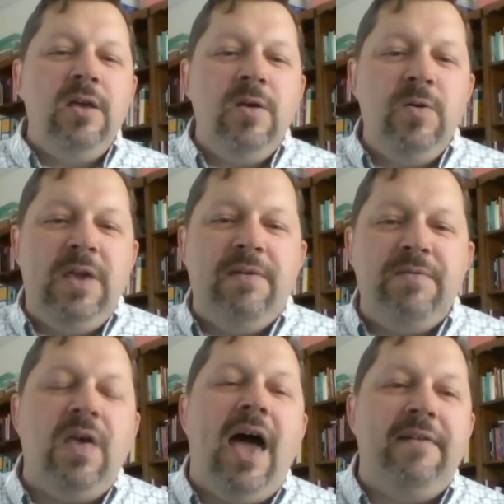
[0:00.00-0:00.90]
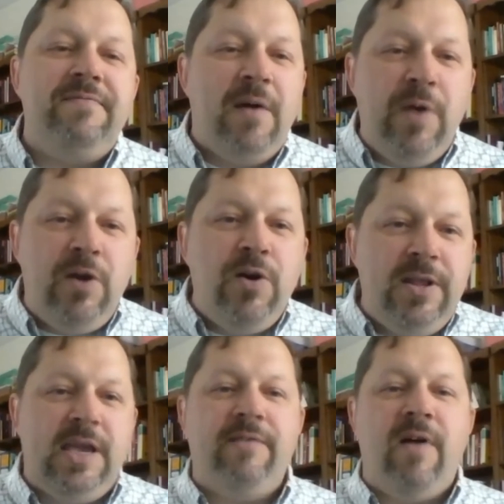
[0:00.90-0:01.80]
who gives life that we
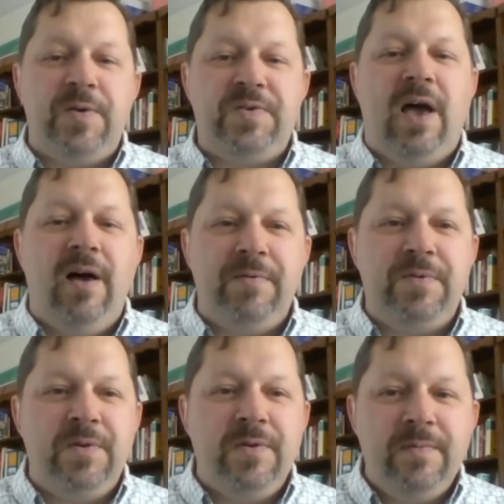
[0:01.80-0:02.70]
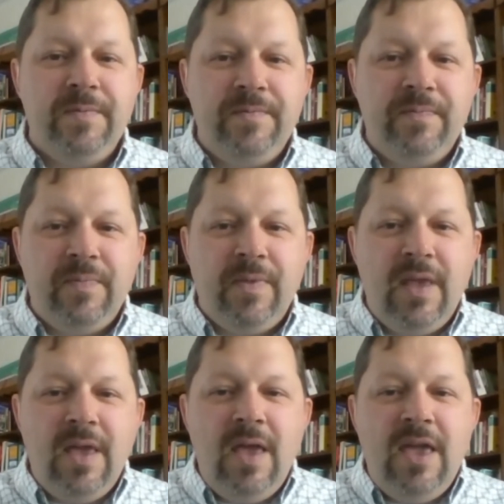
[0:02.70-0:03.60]
couldn't give ourselves?
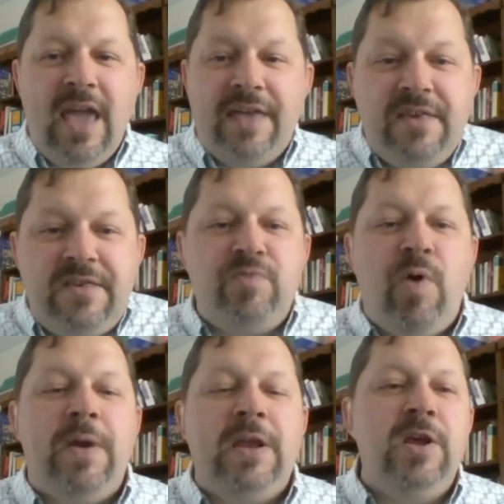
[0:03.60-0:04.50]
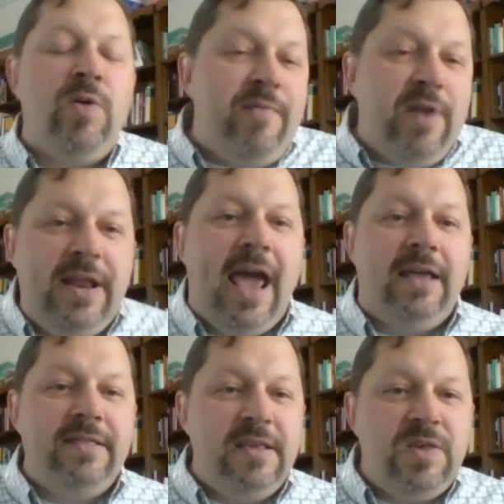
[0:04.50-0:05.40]
Yet this is what we do every
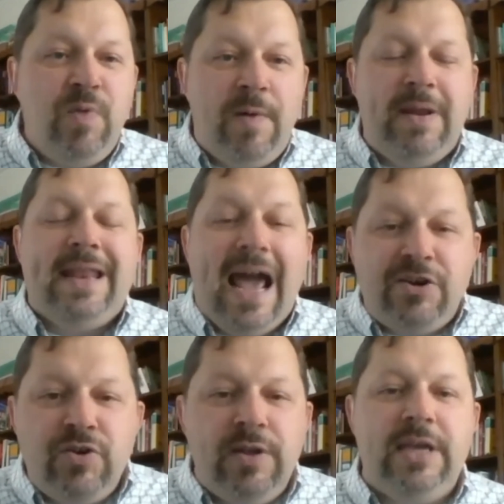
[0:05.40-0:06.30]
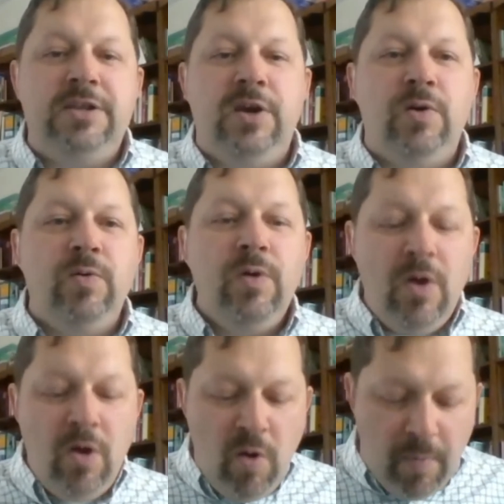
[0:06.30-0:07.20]
day. This is what we naturally do
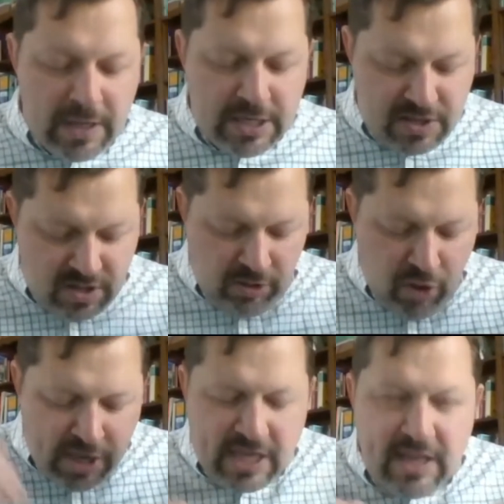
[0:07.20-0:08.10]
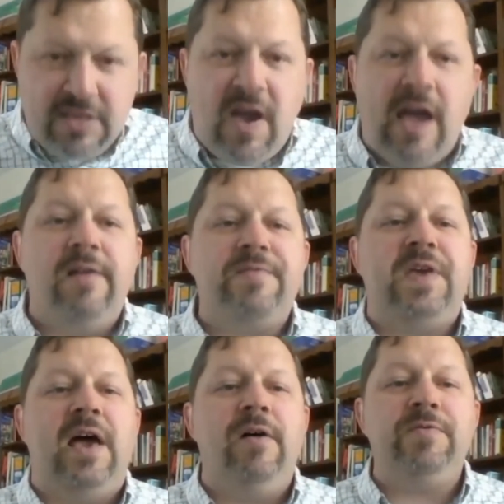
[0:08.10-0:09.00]
when we just look inside
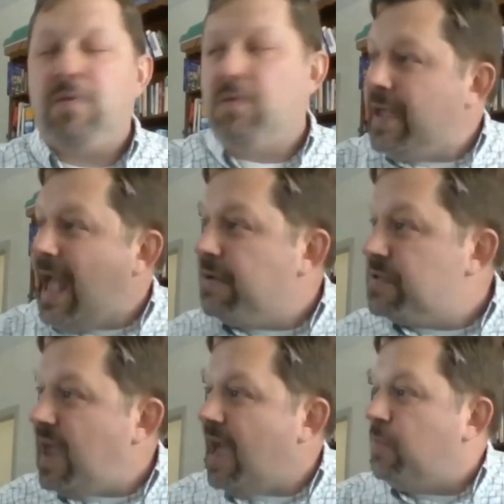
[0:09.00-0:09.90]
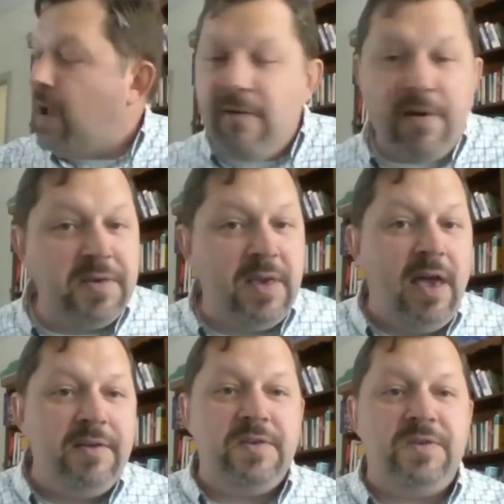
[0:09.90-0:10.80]
ourselves or look outside where
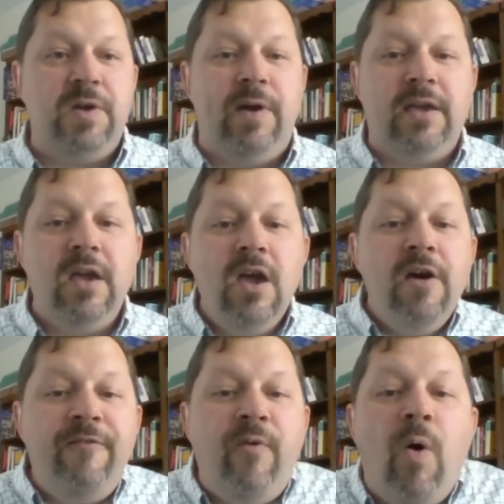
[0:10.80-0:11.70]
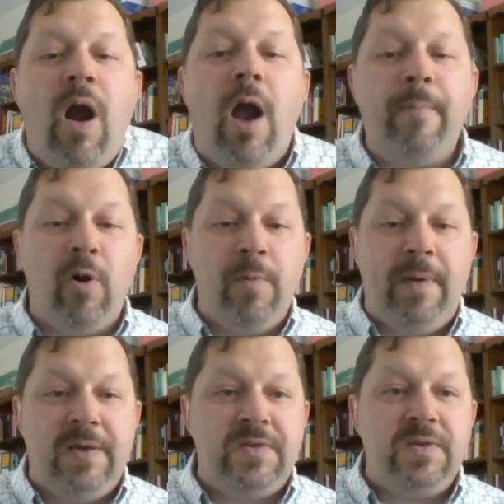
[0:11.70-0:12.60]
else is doing for our
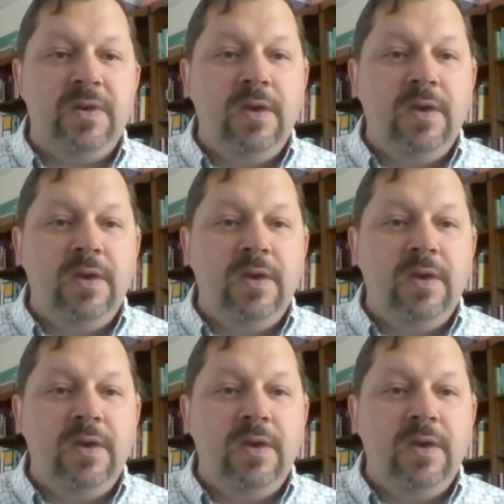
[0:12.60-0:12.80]
purpose.